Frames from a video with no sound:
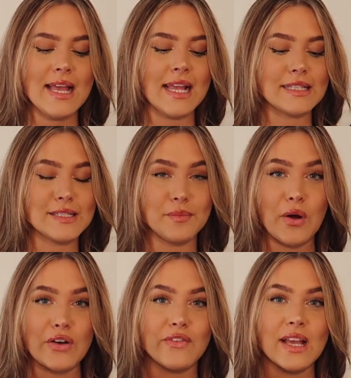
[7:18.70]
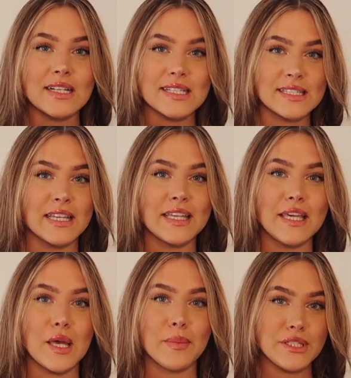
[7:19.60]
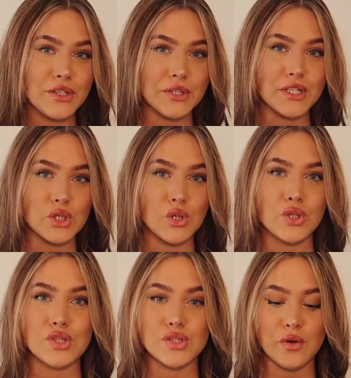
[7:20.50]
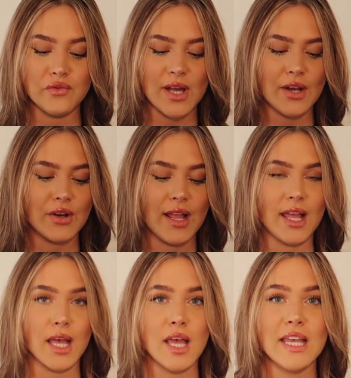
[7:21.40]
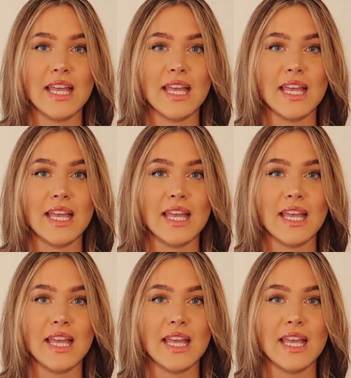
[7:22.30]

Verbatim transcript: It's the perfect slinky material, so flattering.